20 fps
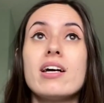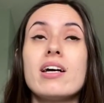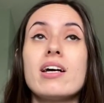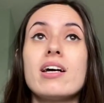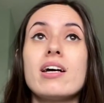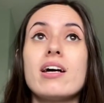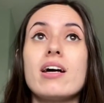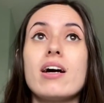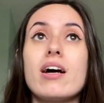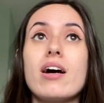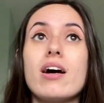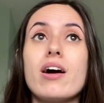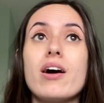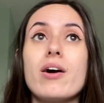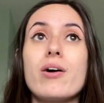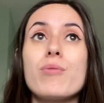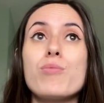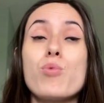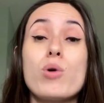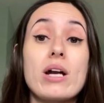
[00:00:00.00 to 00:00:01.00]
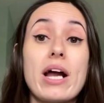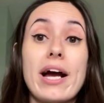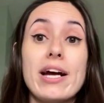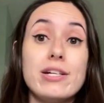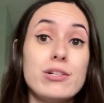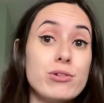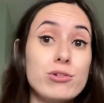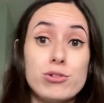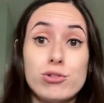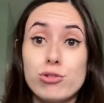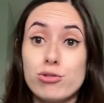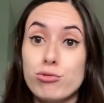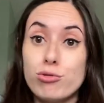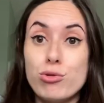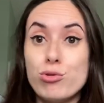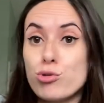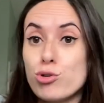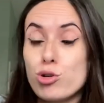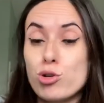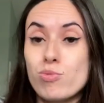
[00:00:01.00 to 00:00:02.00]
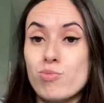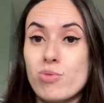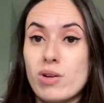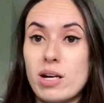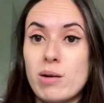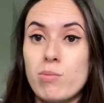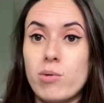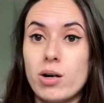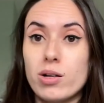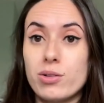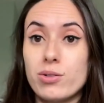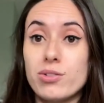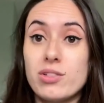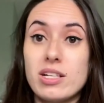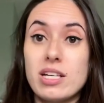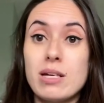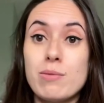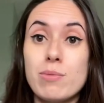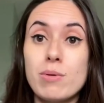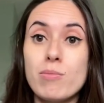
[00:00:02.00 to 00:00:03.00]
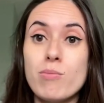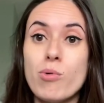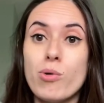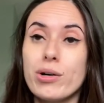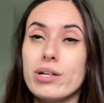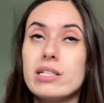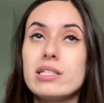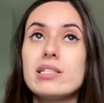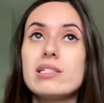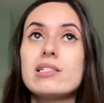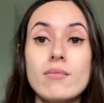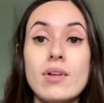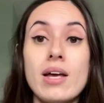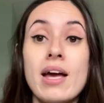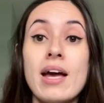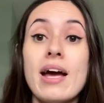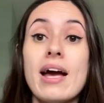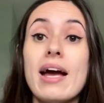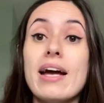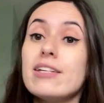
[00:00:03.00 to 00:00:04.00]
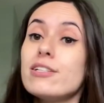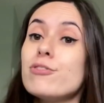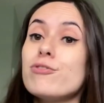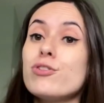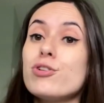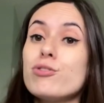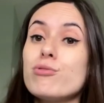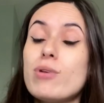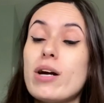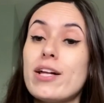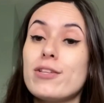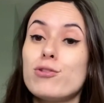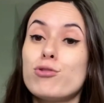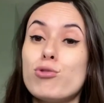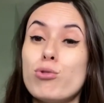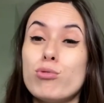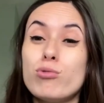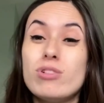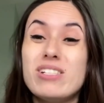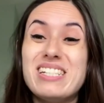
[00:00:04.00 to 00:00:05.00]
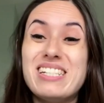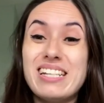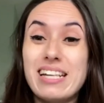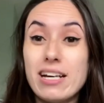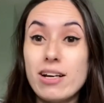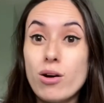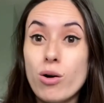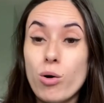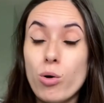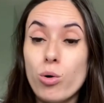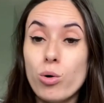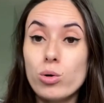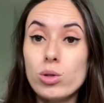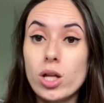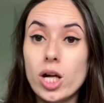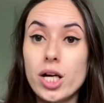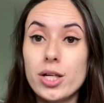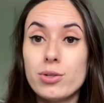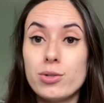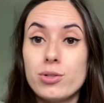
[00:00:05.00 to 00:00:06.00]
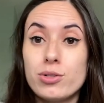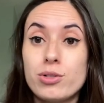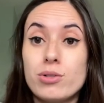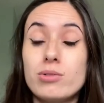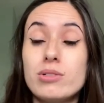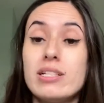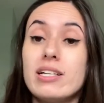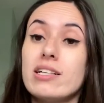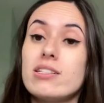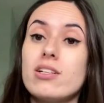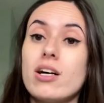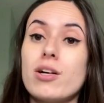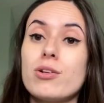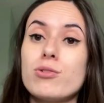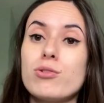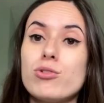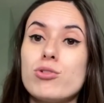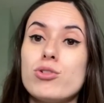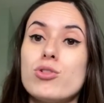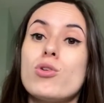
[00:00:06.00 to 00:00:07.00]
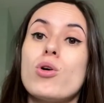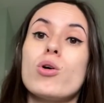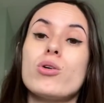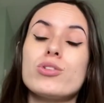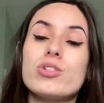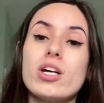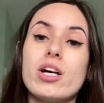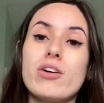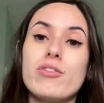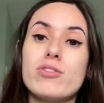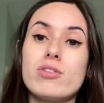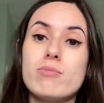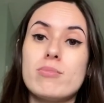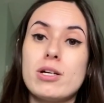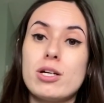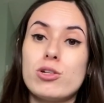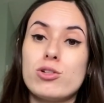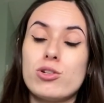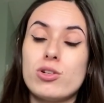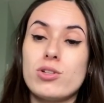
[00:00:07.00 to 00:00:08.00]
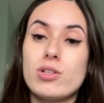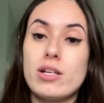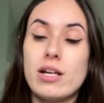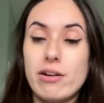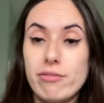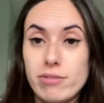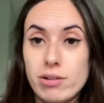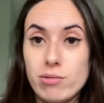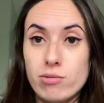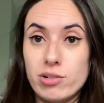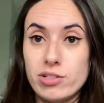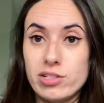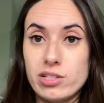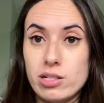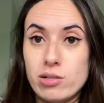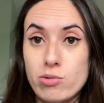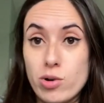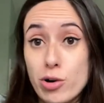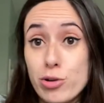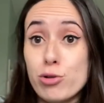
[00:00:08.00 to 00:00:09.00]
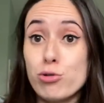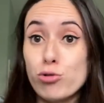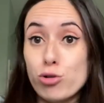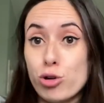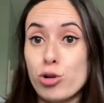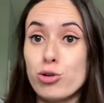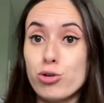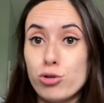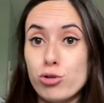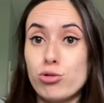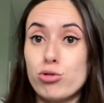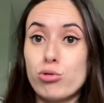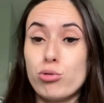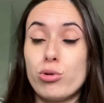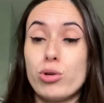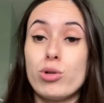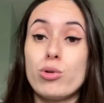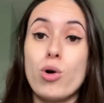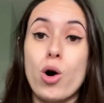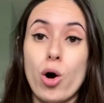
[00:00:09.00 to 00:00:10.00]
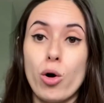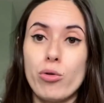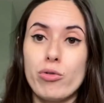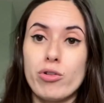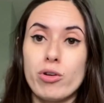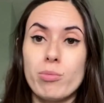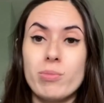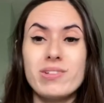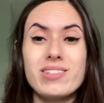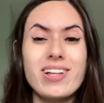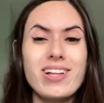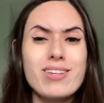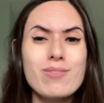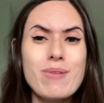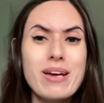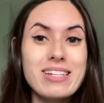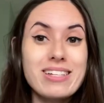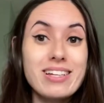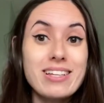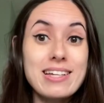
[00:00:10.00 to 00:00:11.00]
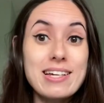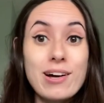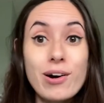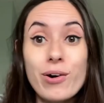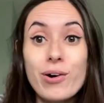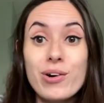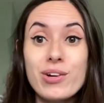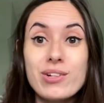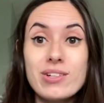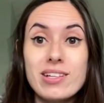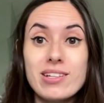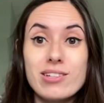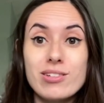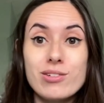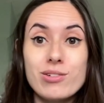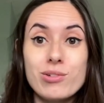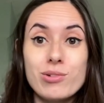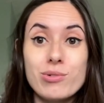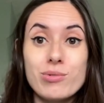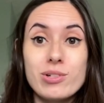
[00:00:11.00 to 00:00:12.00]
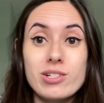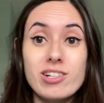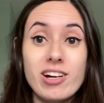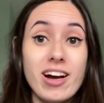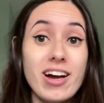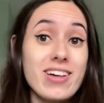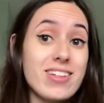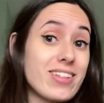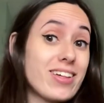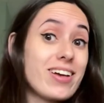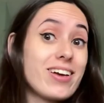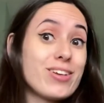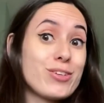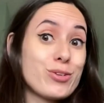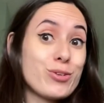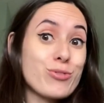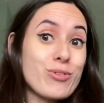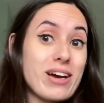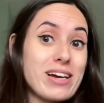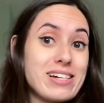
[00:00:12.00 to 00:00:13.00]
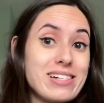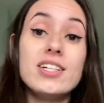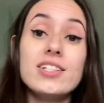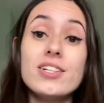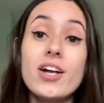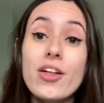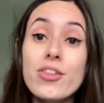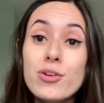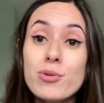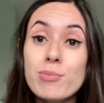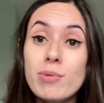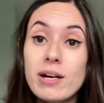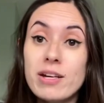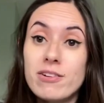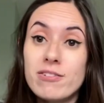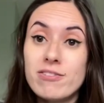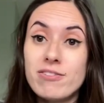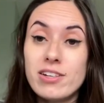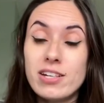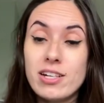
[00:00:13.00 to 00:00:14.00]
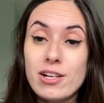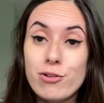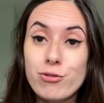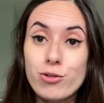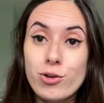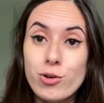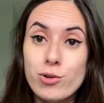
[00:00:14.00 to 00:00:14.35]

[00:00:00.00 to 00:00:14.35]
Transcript: Uh, what I do is just use a spray bottle to keep it moist. And if your rats don't dig a whole lot or don't dig tunnels, you also have to make sure that every once in a while you turn the soil over. But that's basically all you need to do, which I think is great. Another benefit of going